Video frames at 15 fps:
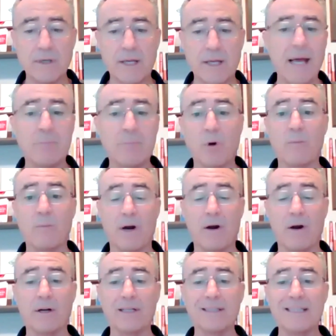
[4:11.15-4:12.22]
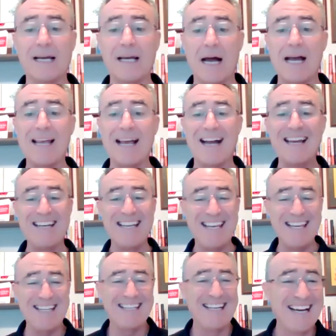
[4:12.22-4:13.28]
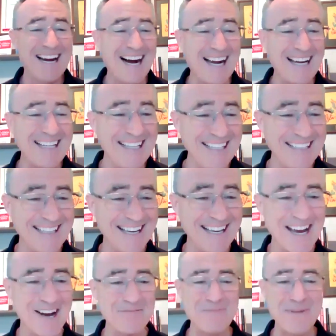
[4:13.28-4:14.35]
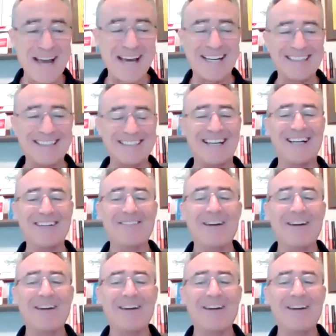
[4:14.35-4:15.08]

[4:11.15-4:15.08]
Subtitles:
And that broke my heart because I needed the help bad at the time.